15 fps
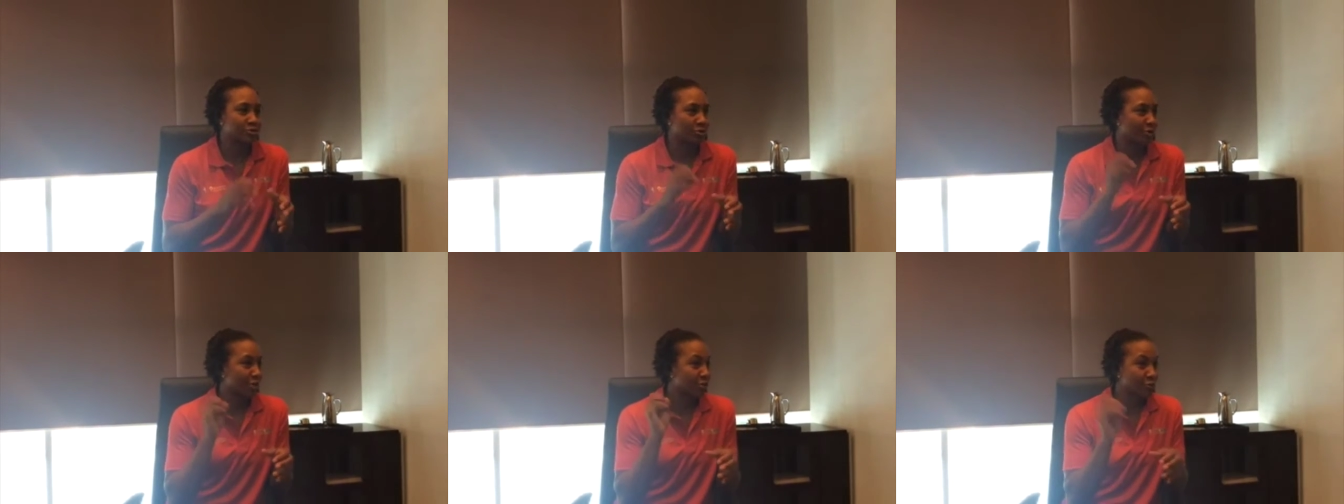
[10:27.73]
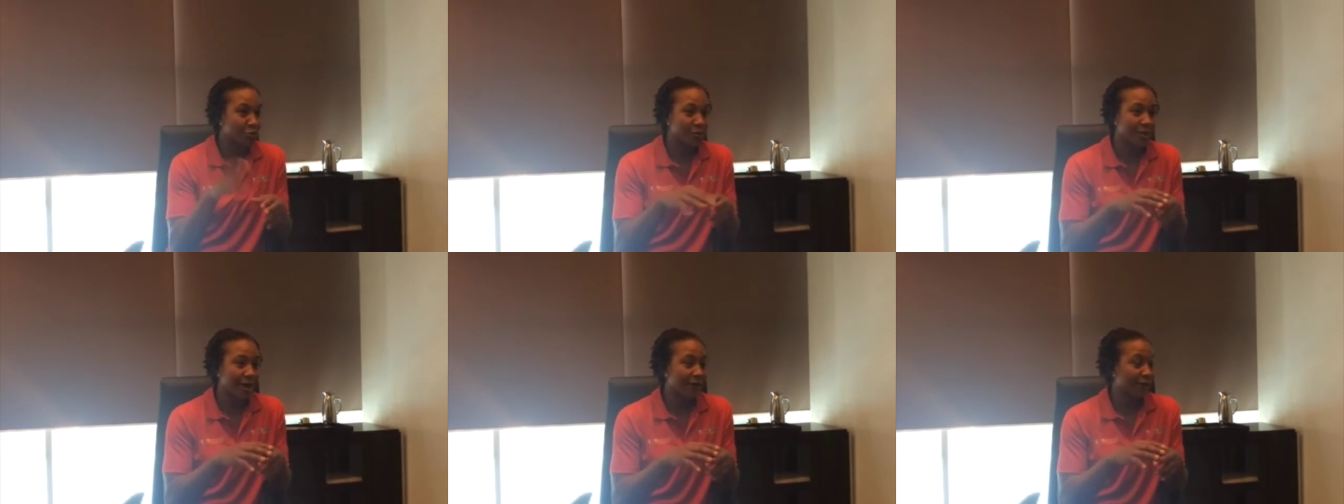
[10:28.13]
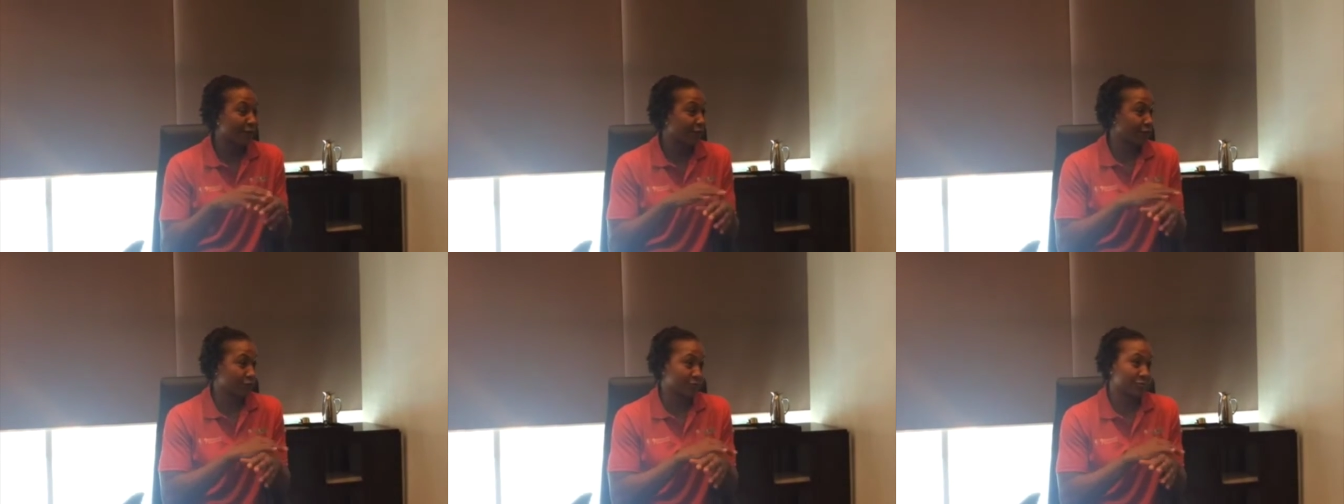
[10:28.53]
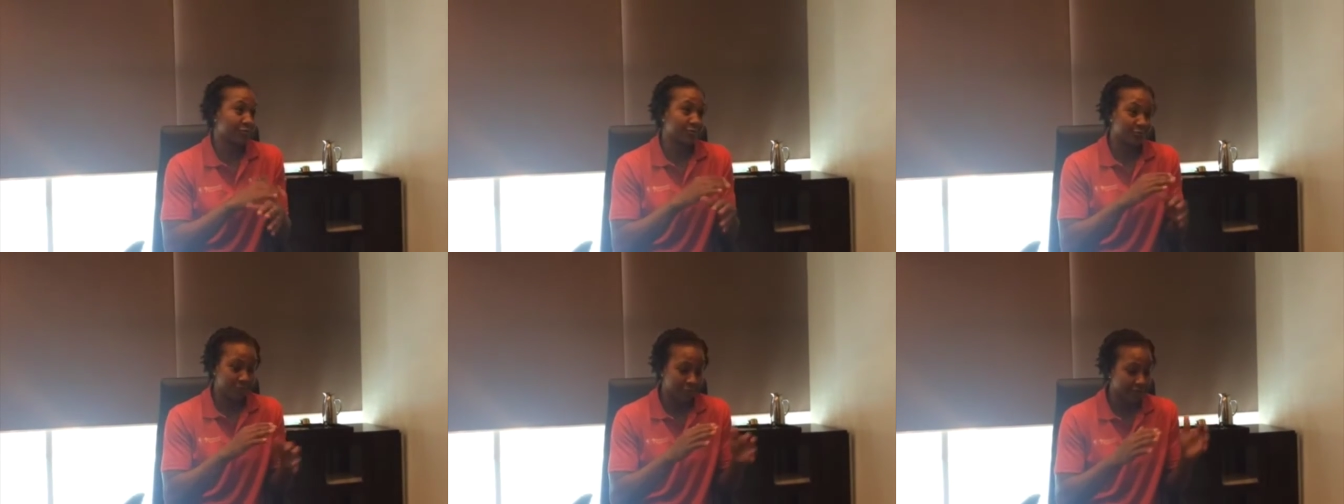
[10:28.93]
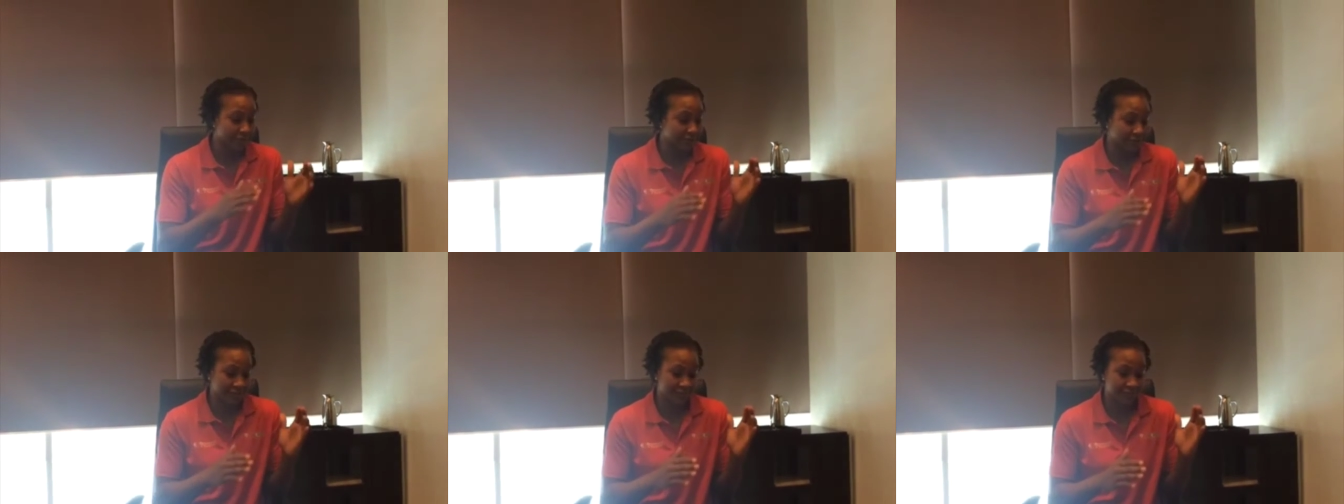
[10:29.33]
So I threw them out for really
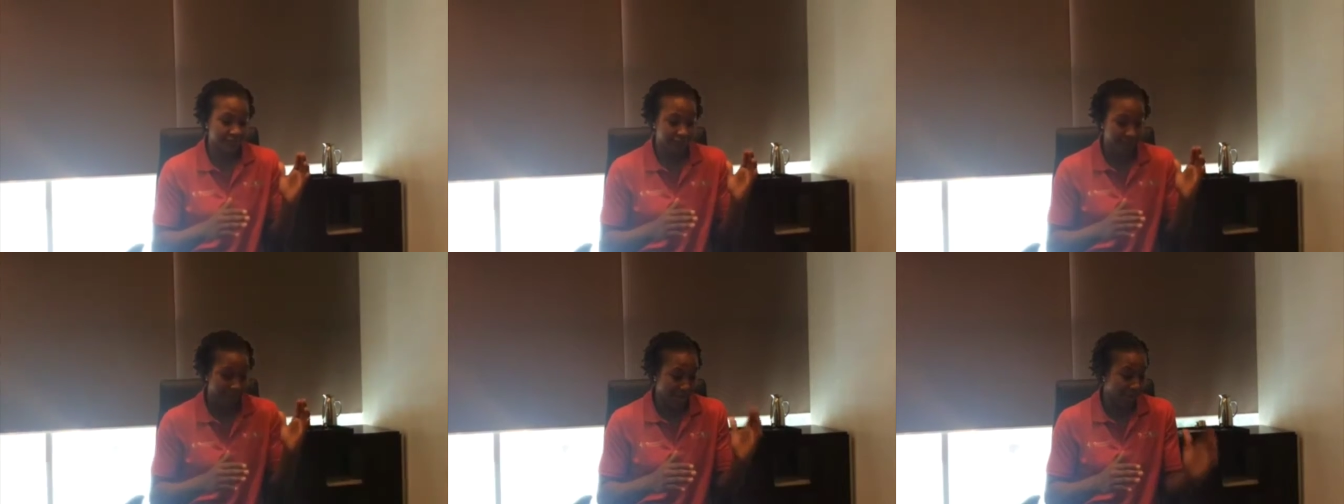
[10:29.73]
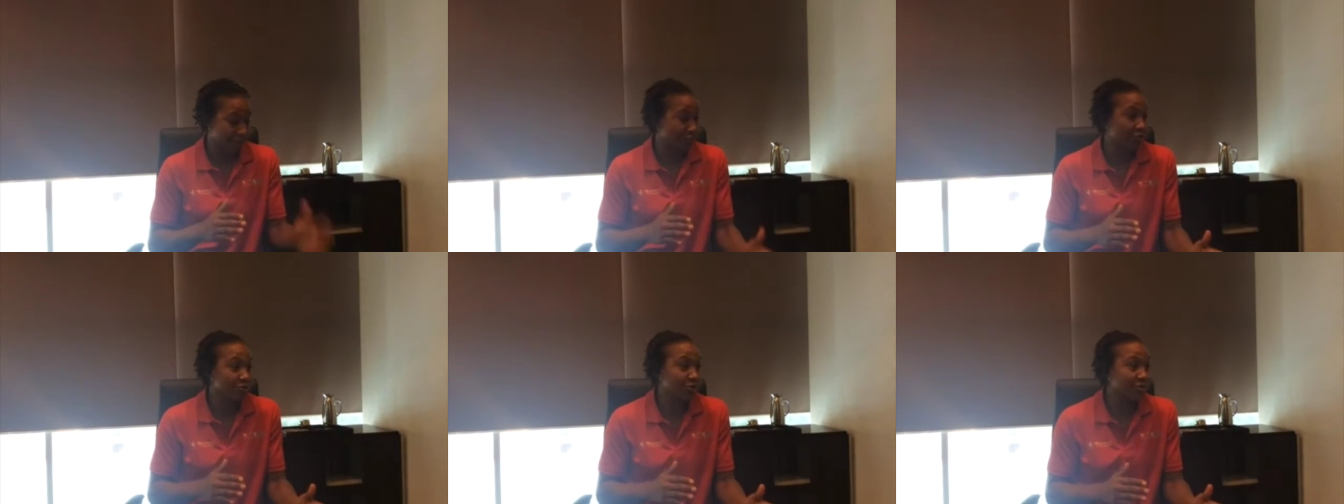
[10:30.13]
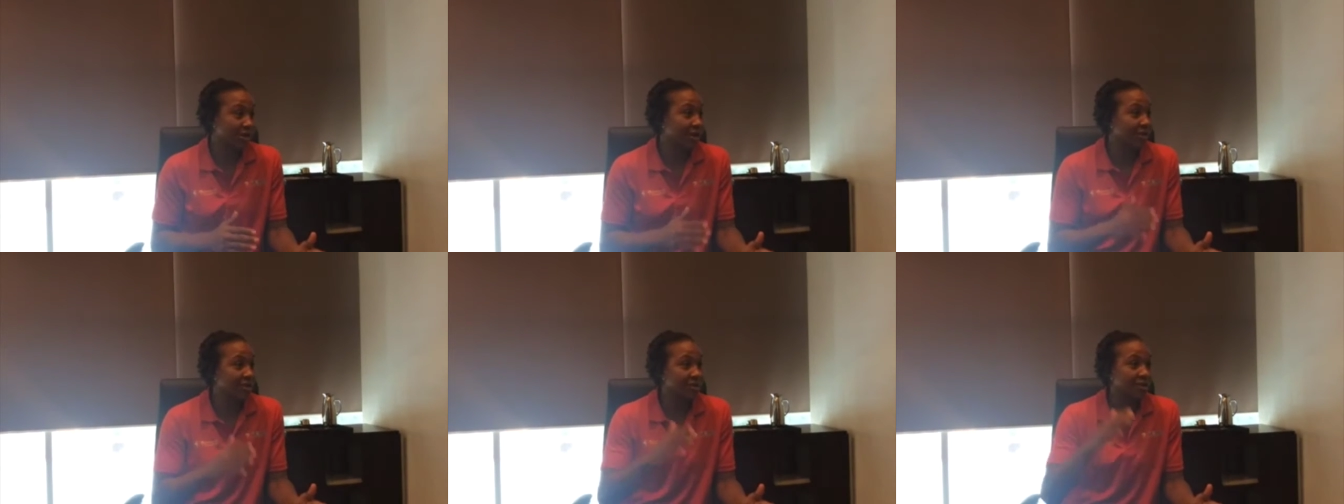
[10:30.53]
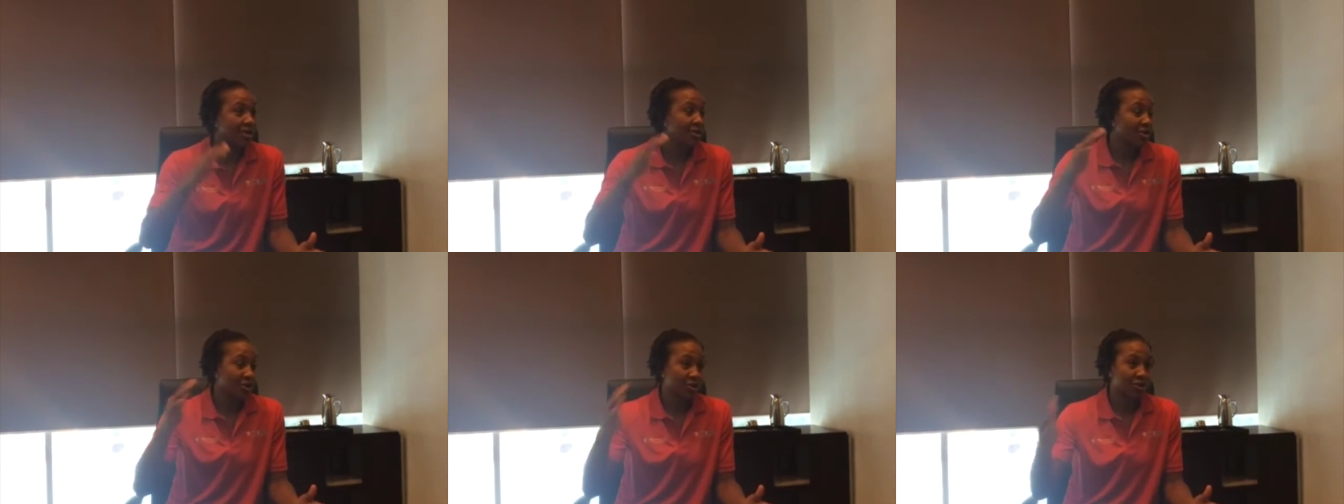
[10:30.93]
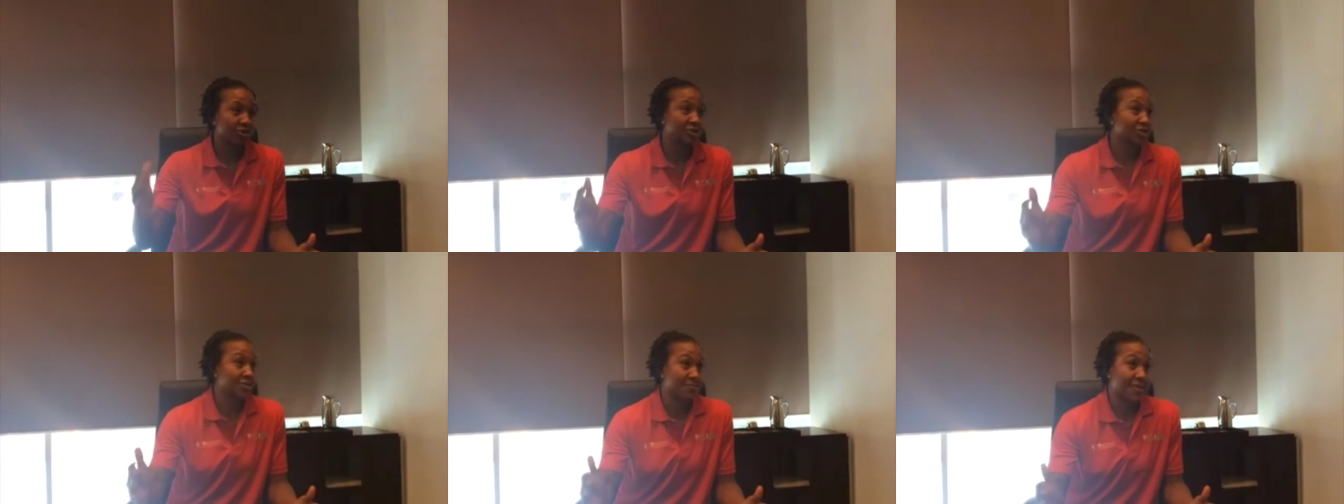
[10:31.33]
from my third grade
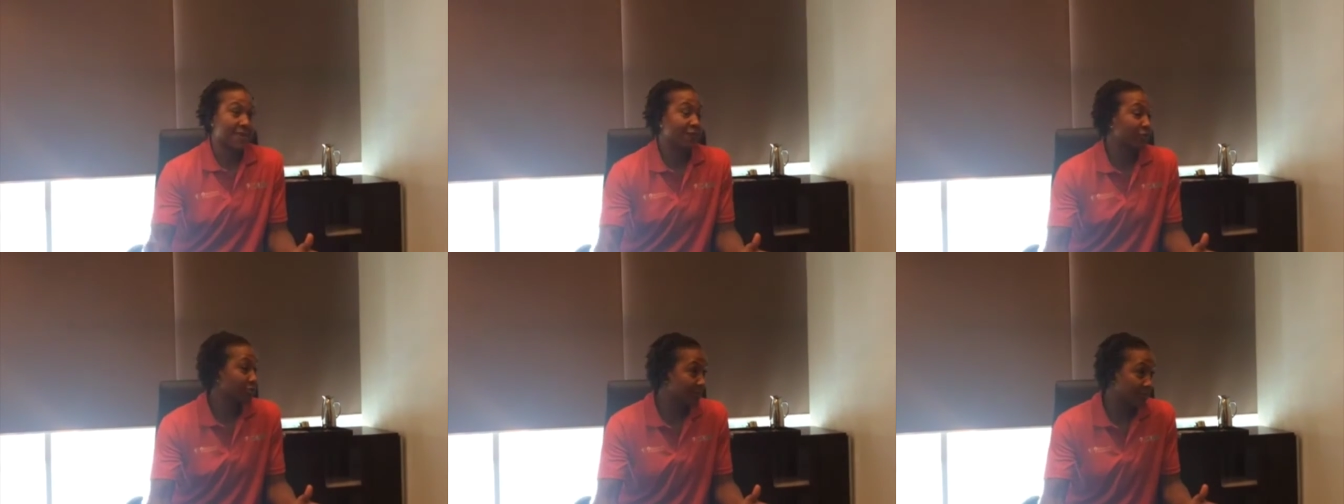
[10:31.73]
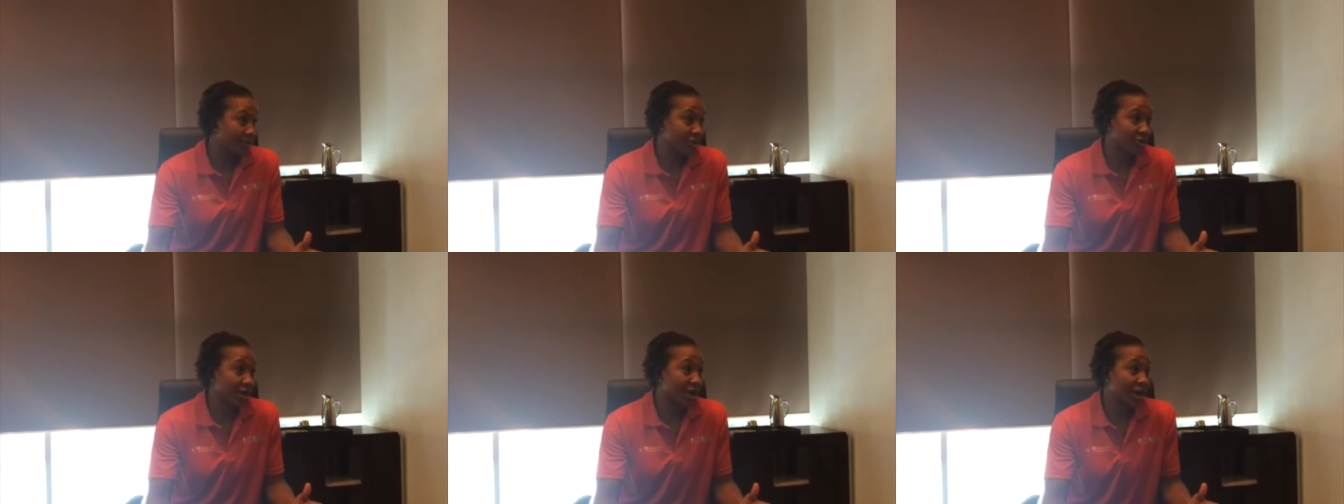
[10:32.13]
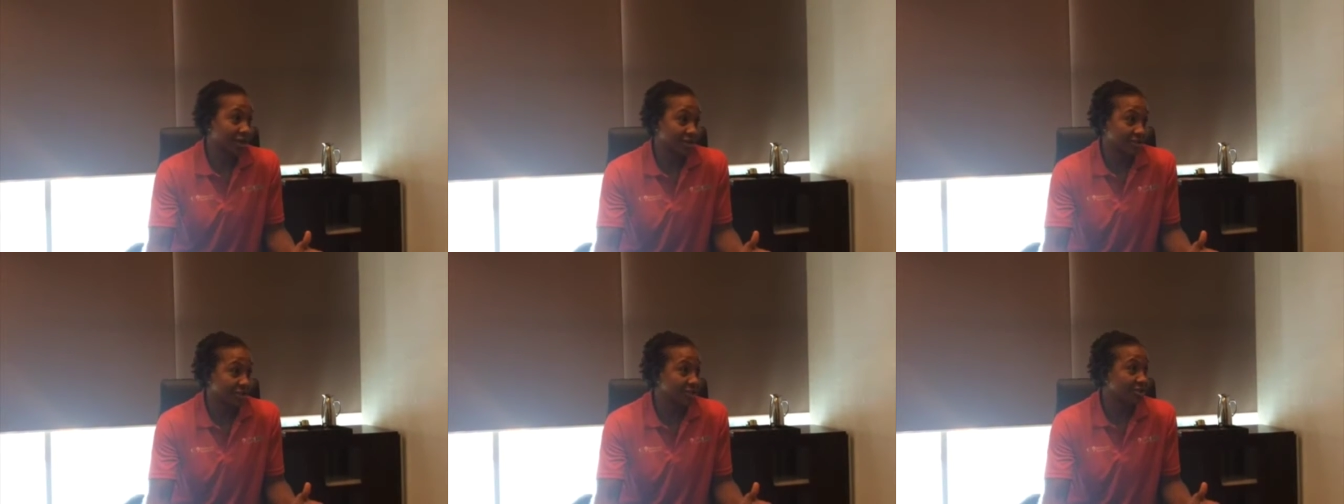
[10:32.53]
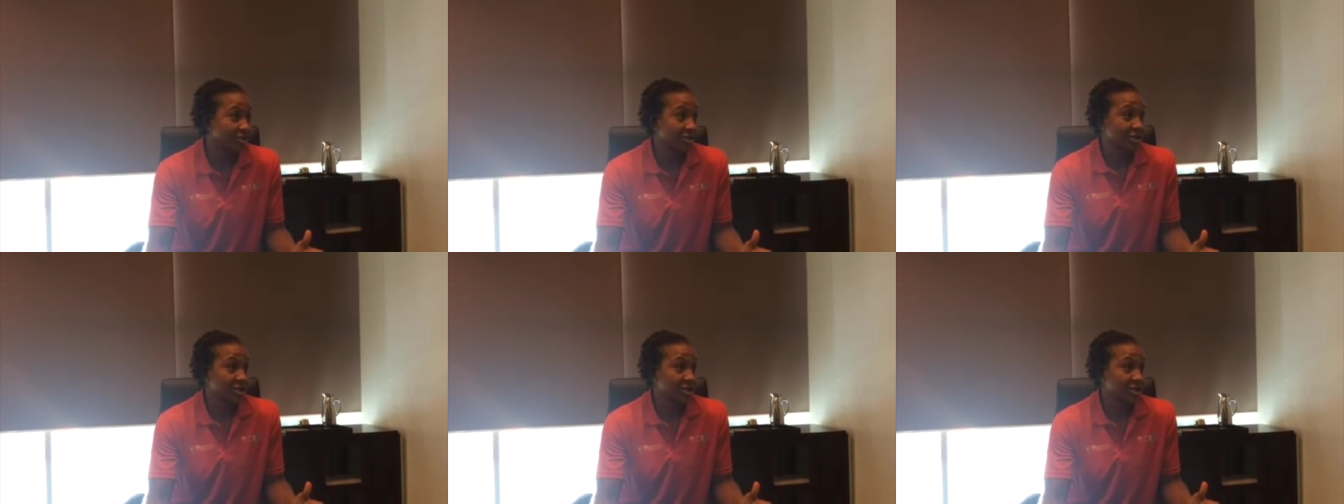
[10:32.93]
on to my freshman year in college.